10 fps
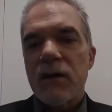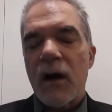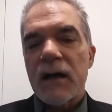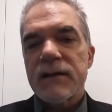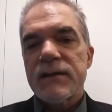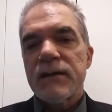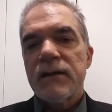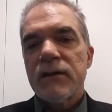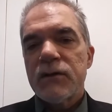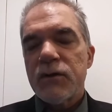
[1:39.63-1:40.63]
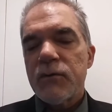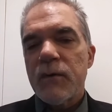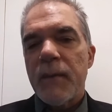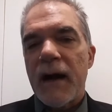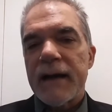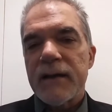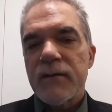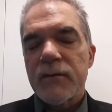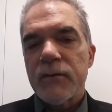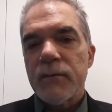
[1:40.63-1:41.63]
talks to the body
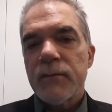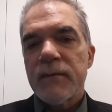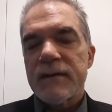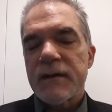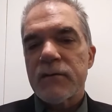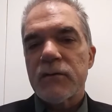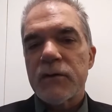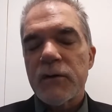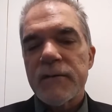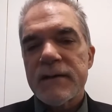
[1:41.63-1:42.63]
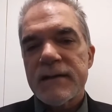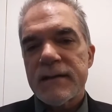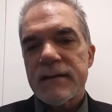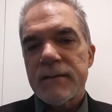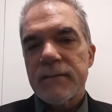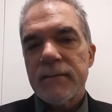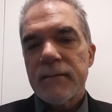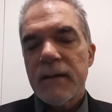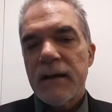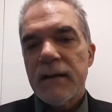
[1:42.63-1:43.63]
through the central nervous system,
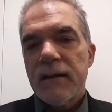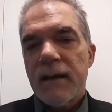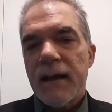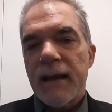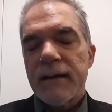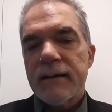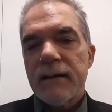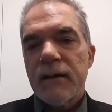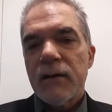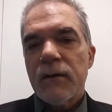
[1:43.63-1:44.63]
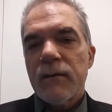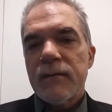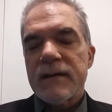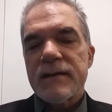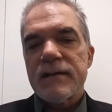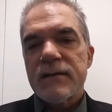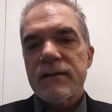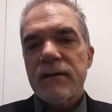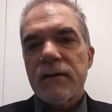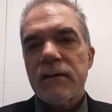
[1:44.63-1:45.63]
and this
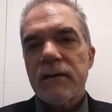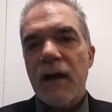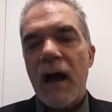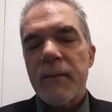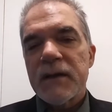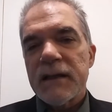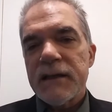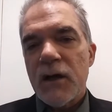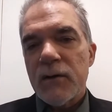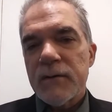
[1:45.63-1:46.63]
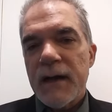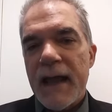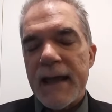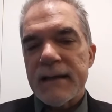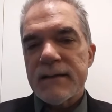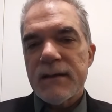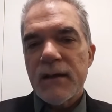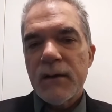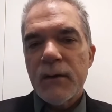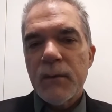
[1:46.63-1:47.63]
is commonly known as
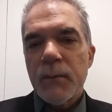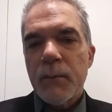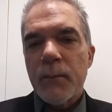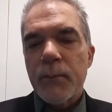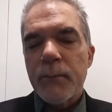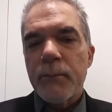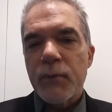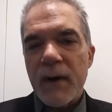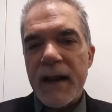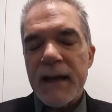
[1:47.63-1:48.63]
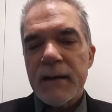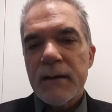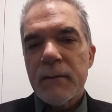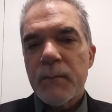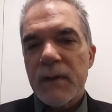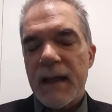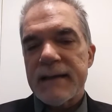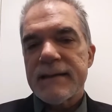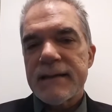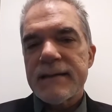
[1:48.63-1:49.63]
brain
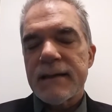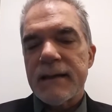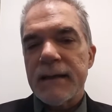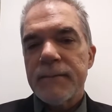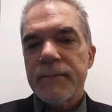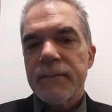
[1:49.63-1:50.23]
plasticity.